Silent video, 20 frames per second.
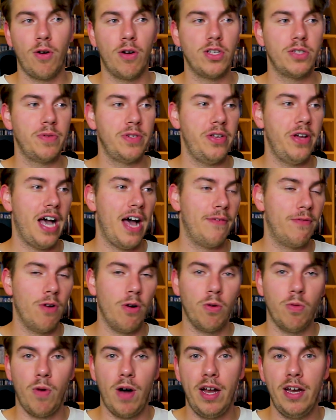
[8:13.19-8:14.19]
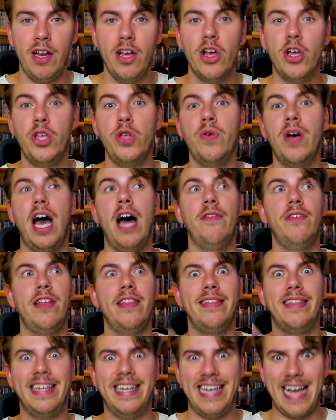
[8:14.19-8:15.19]
course, when you have Rogue One, you have
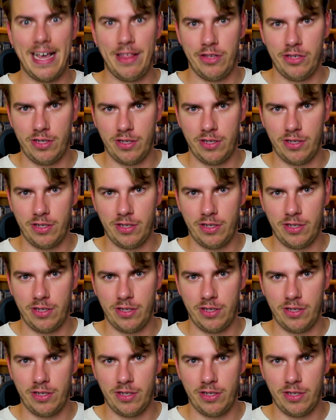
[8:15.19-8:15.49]
the Death